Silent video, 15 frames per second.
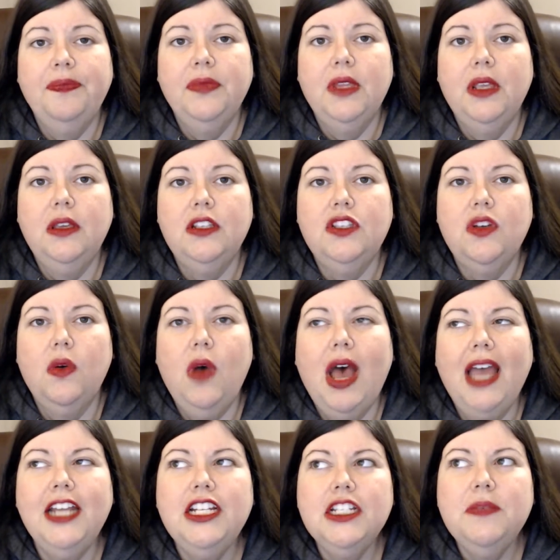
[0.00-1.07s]
So
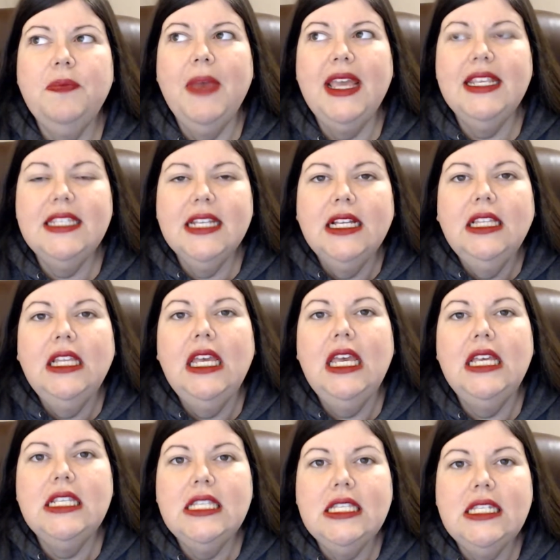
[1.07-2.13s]
I just basically
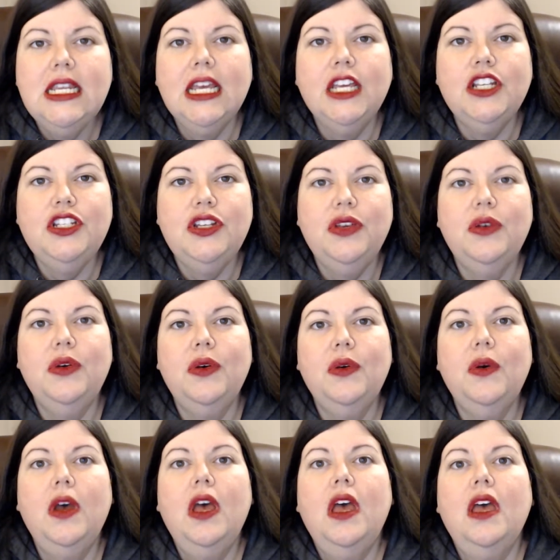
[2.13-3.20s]
stick to